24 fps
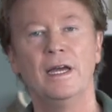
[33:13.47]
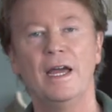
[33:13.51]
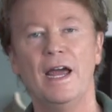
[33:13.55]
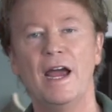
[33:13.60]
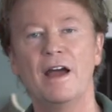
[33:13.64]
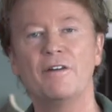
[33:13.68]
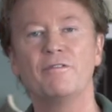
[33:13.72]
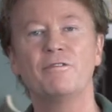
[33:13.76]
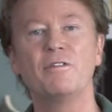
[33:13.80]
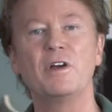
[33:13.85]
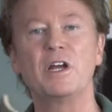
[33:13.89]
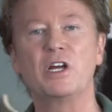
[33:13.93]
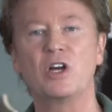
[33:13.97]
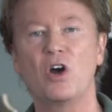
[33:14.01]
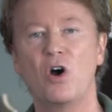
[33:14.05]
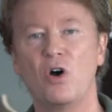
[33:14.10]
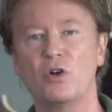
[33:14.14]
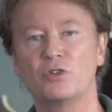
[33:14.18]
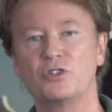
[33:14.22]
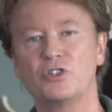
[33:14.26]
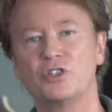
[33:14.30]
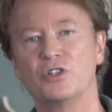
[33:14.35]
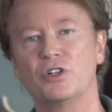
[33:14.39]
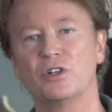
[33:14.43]
Every
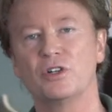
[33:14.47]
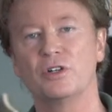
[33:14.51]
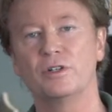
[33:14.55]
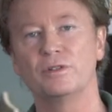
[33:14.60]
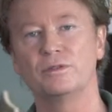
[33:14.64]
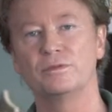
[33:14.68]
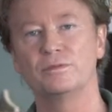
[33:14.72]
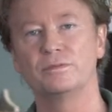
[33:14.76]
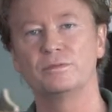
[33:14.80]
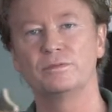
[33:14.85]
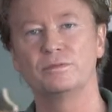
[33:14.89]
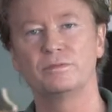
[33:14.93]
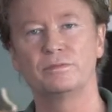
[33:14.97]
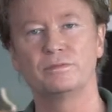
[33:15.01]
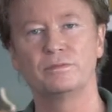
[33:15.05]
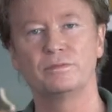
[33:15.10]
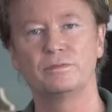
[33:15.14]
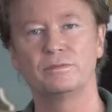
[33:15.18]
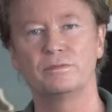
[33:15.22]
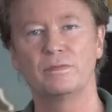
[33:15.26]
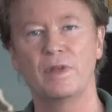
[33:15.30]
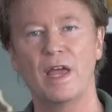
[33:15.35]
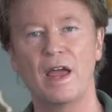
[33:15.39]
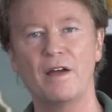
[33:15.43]
culture,
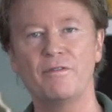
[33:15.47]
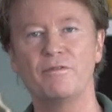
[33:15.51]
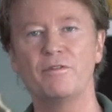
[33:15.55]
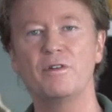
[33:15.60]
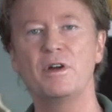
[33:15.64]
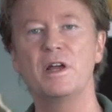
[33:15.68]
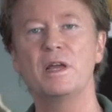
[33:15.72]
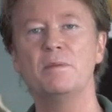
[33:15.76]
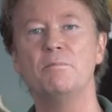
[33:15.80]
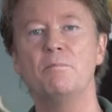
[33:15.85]
every